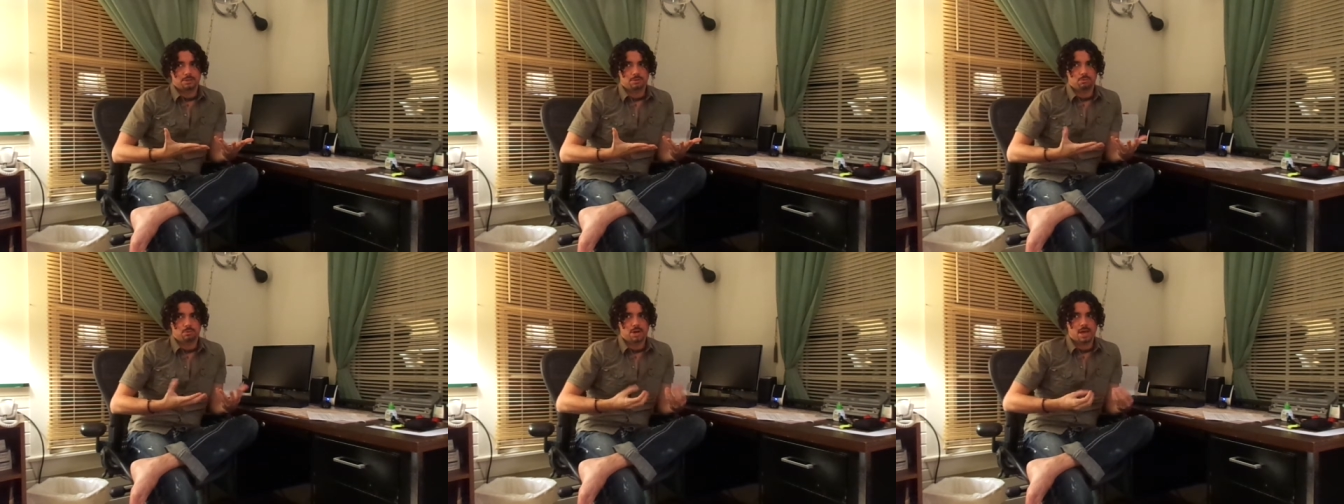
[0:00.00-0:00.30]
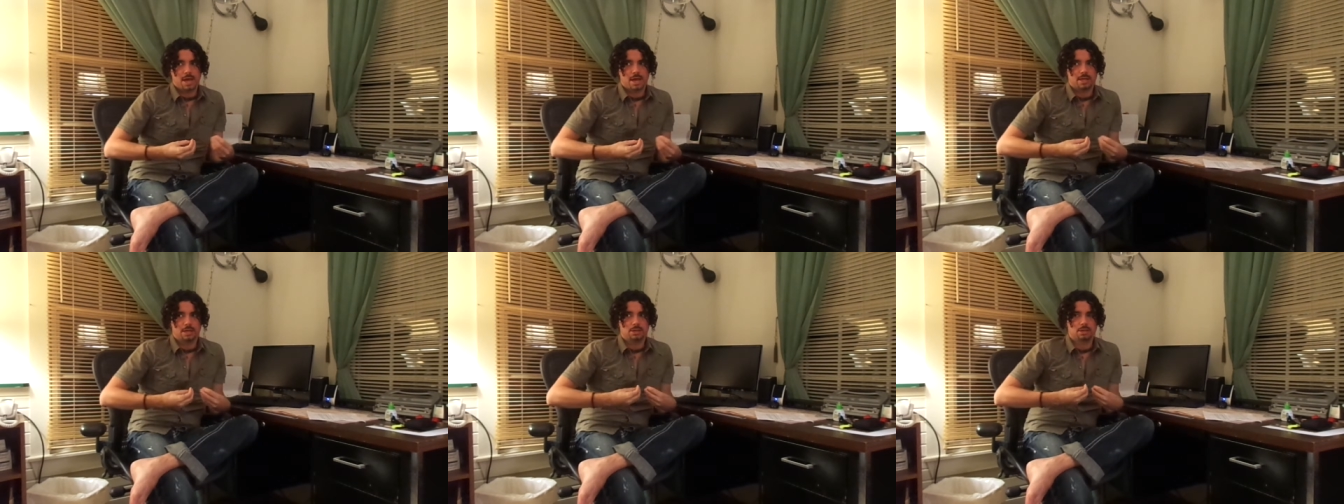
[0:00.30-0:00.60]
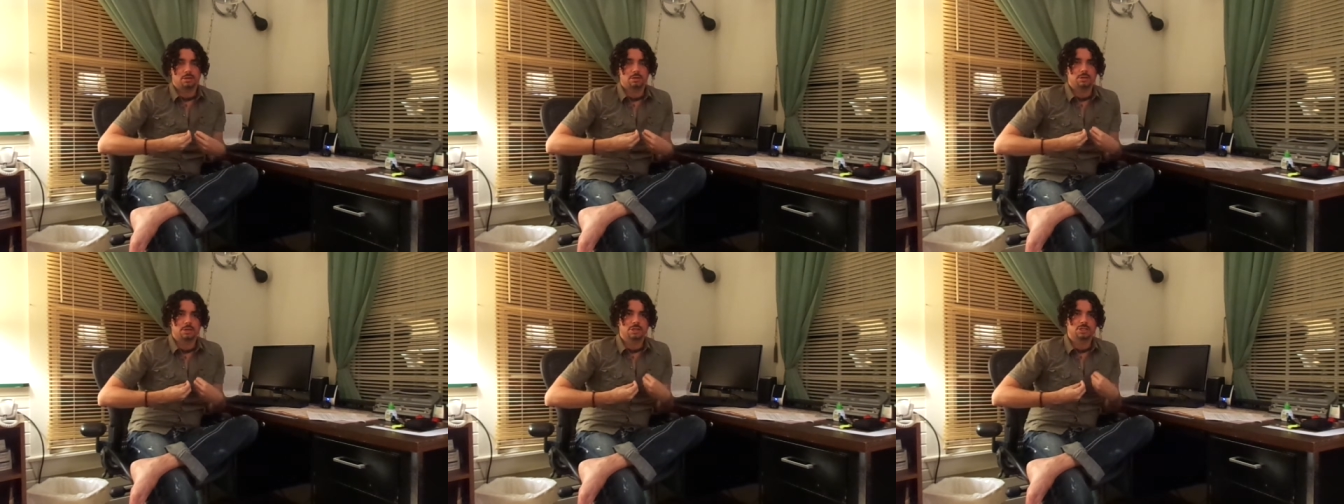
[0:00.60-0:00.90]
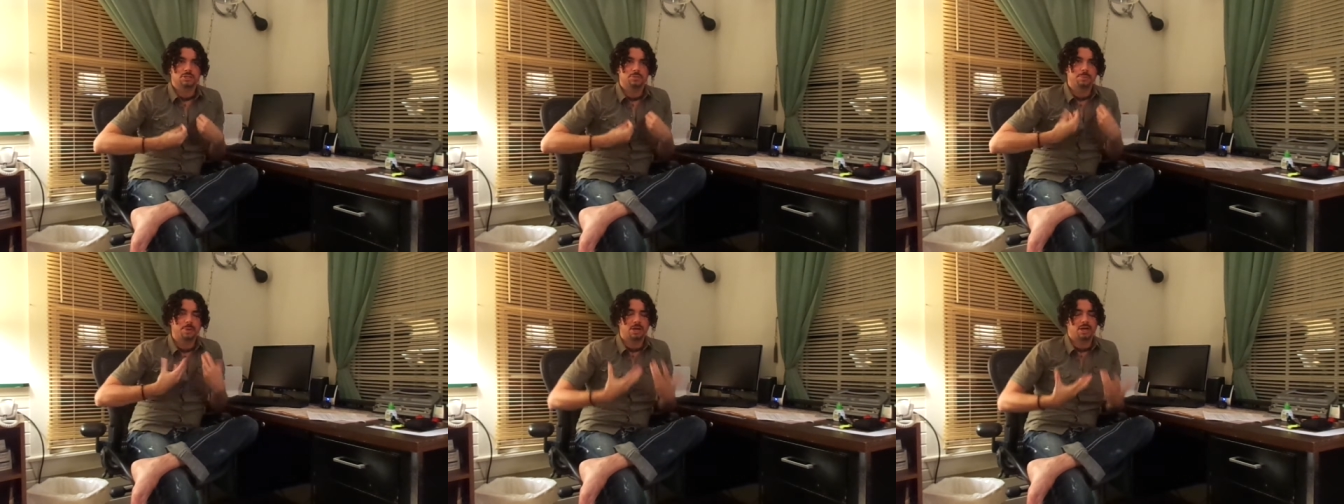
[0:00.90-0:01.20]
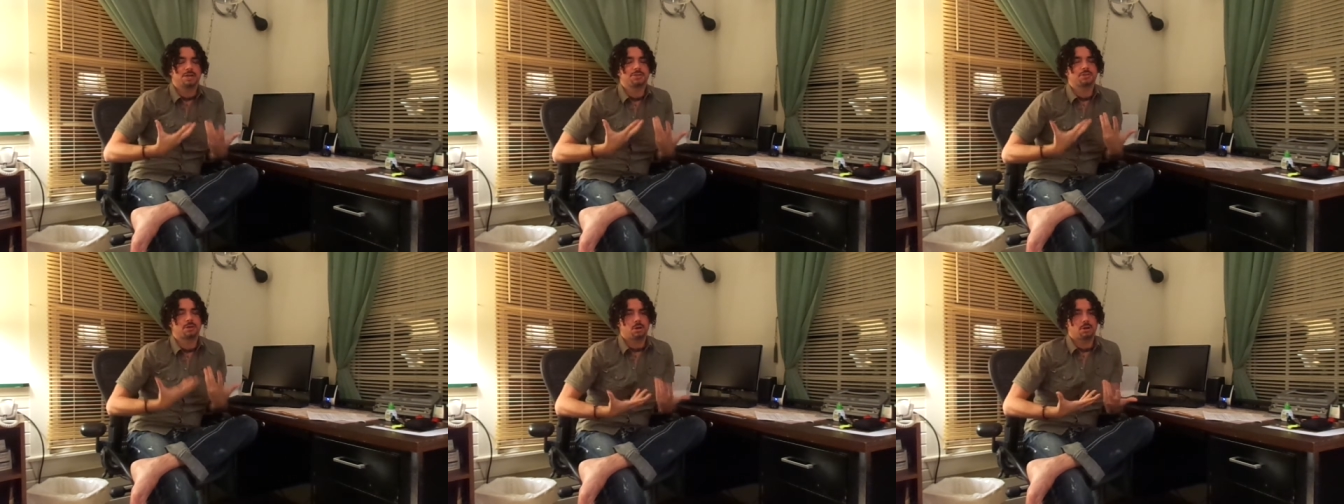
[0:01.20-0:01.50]
when I
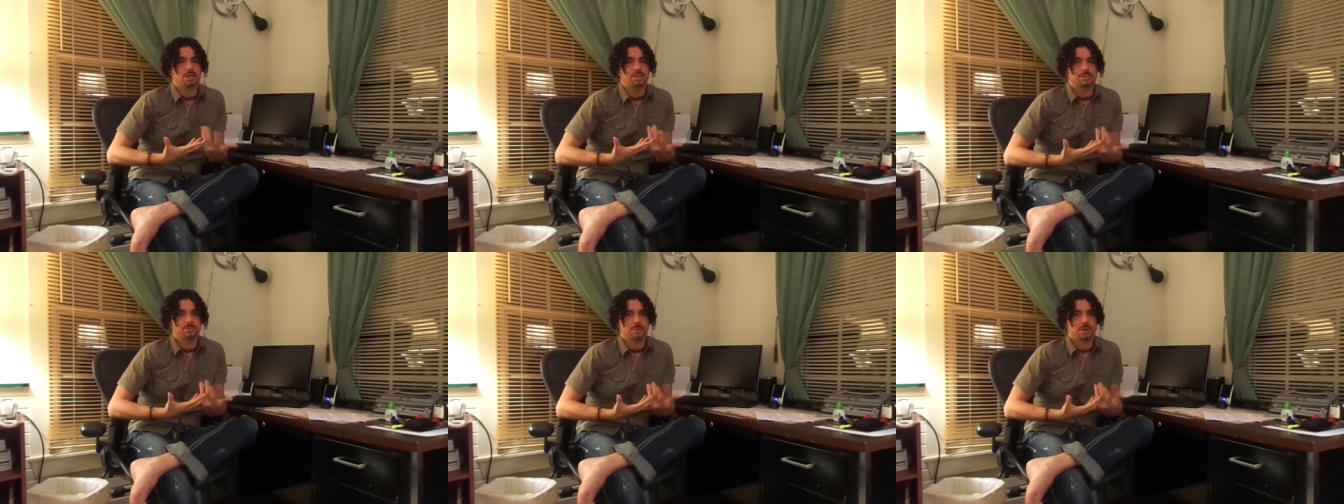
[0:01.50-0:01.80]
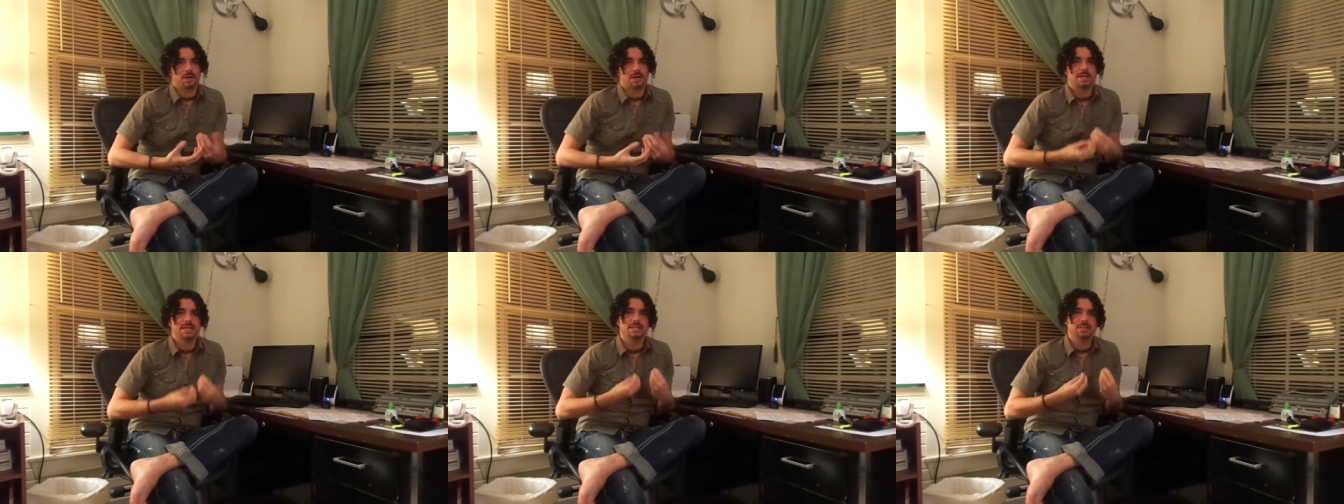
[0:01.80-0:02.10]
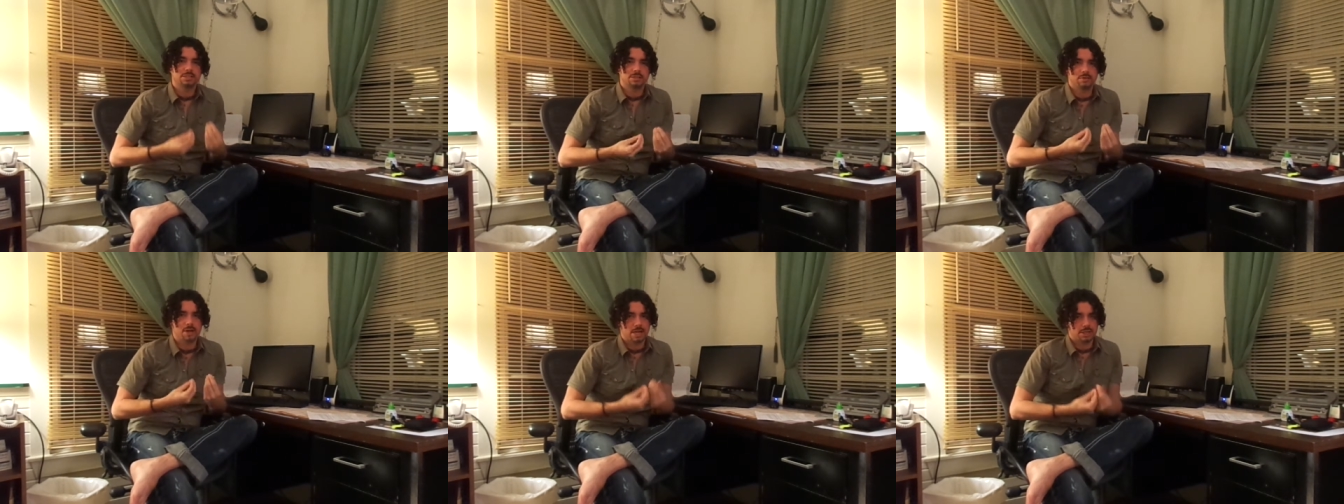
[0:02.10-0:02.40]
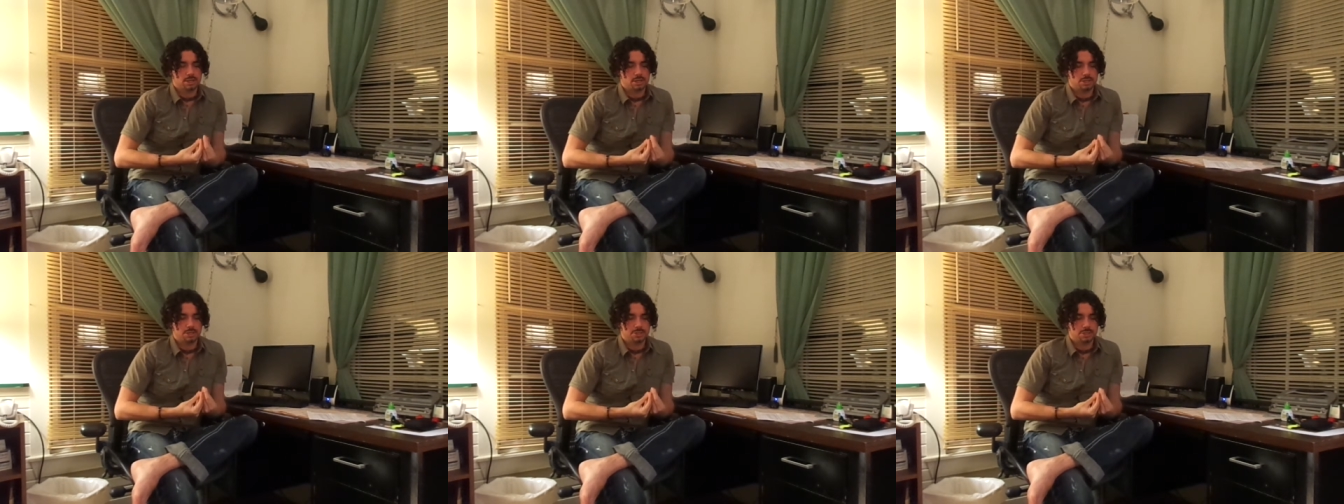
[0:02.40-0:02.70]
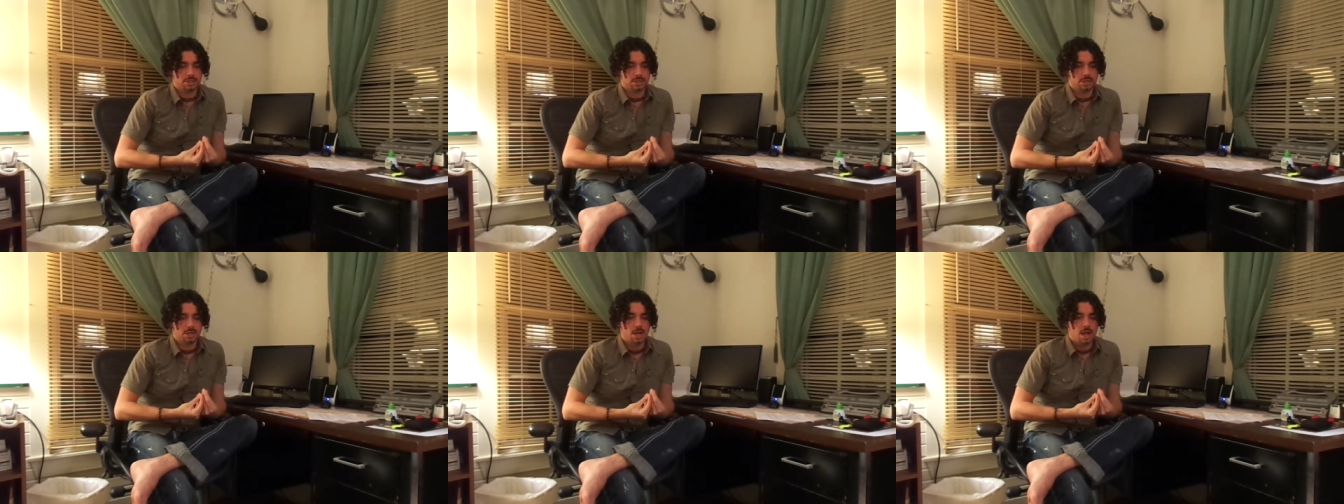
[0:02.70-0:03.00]
experience the Holy Spirit in divine
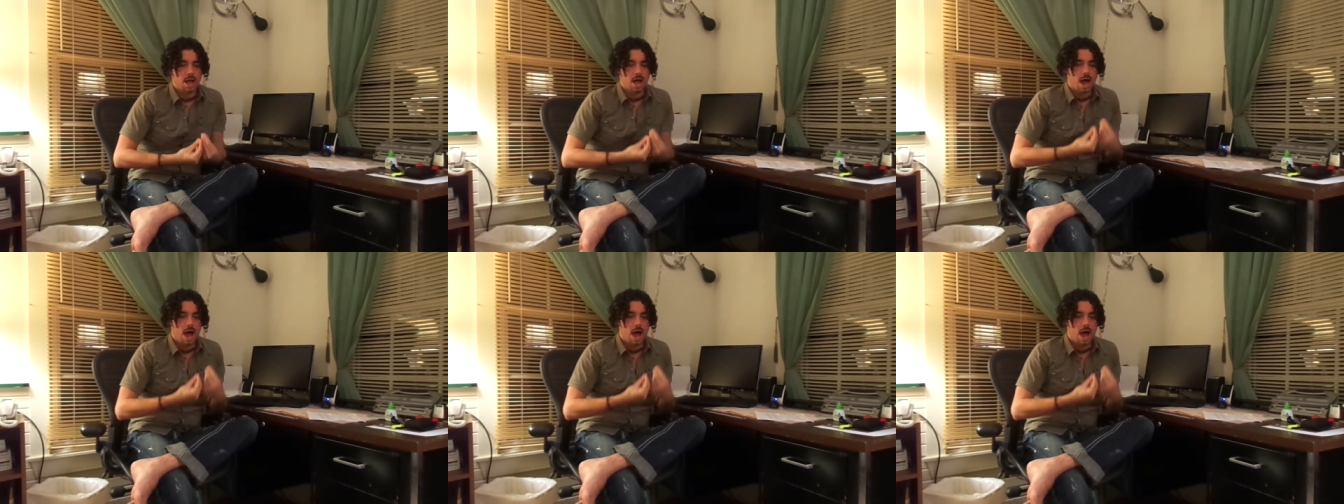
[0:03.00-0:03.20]
liturgy,